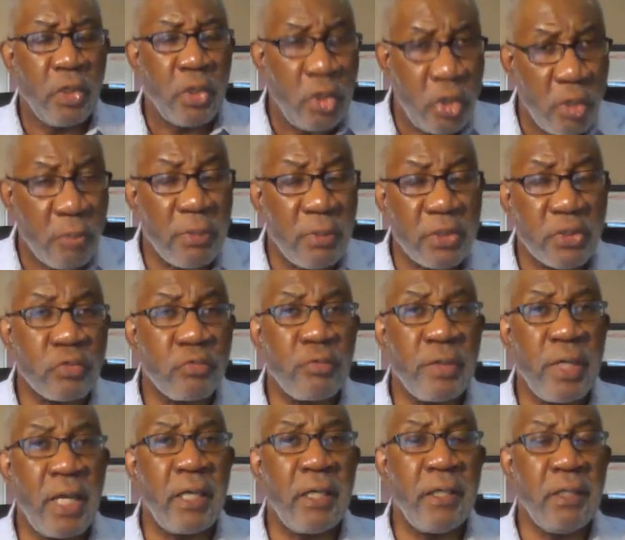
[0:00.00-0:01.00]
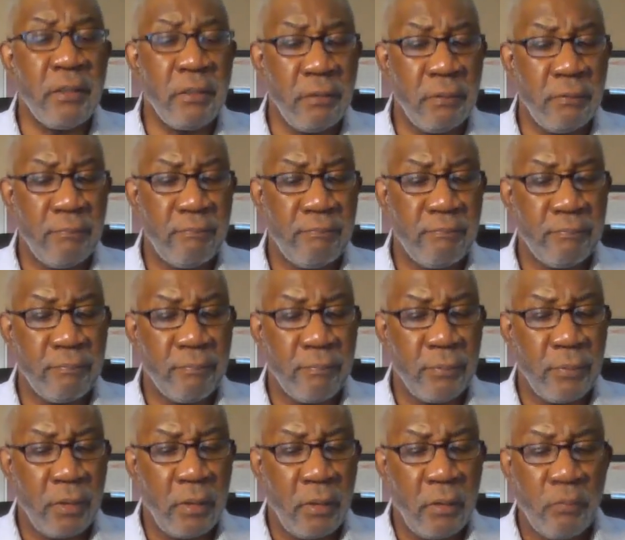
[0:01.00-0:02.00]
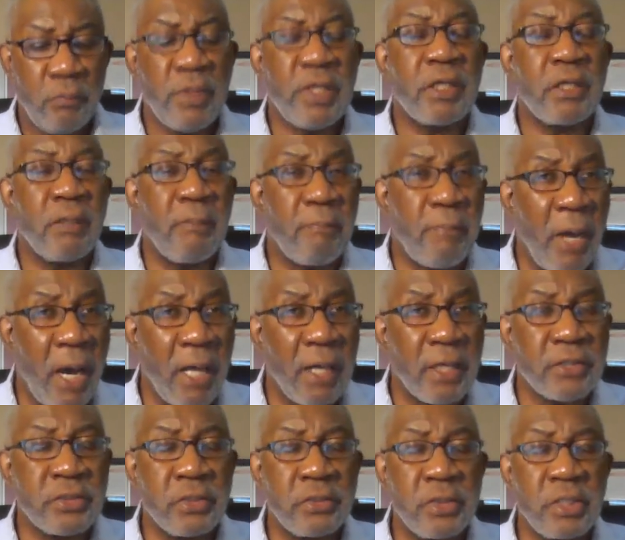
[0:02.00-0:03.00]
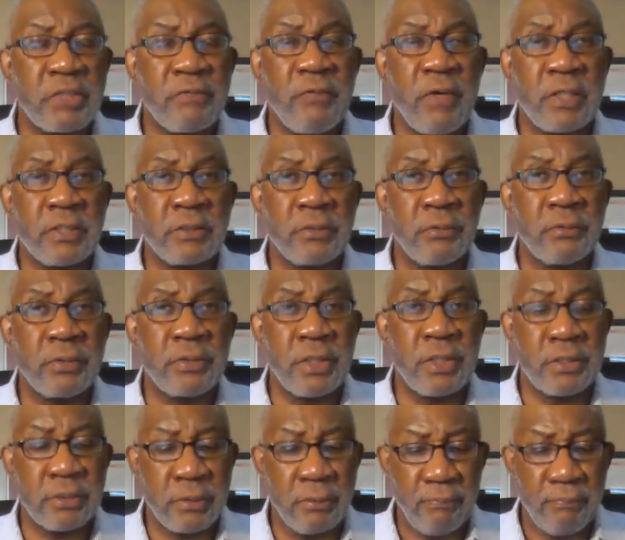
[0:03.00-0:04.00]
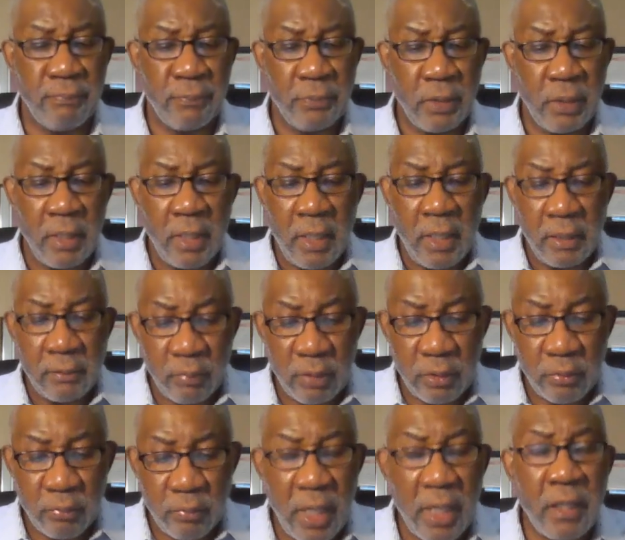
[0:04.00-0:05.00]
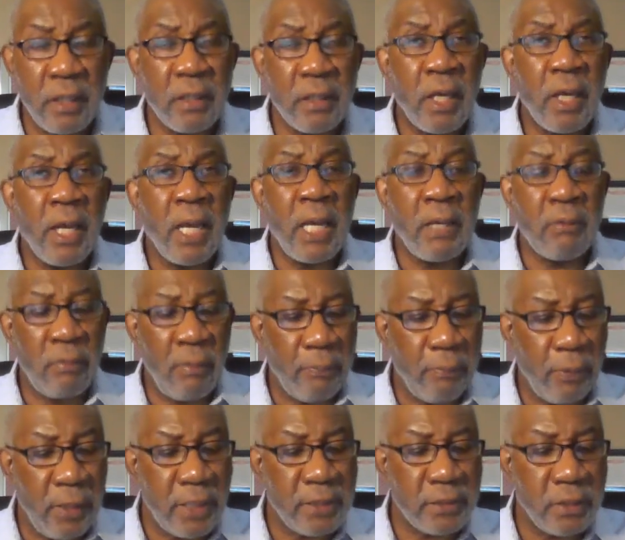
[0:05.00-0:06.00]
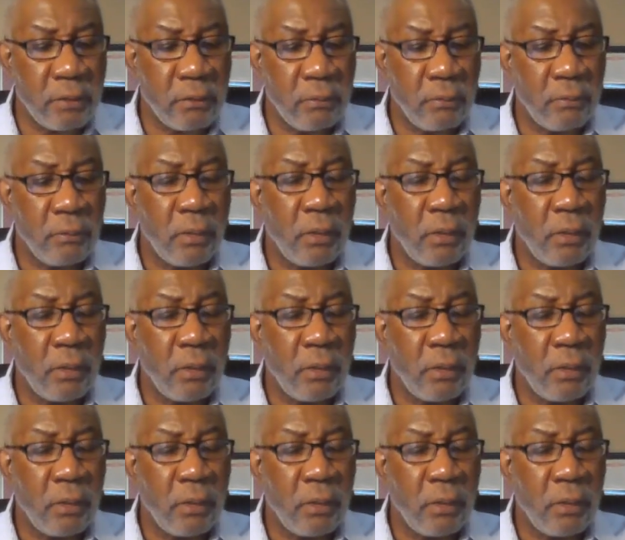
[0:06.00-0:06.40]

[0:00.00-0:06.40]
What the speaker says: Humans created it. We can abolish the dysfunctional system we created and replace it,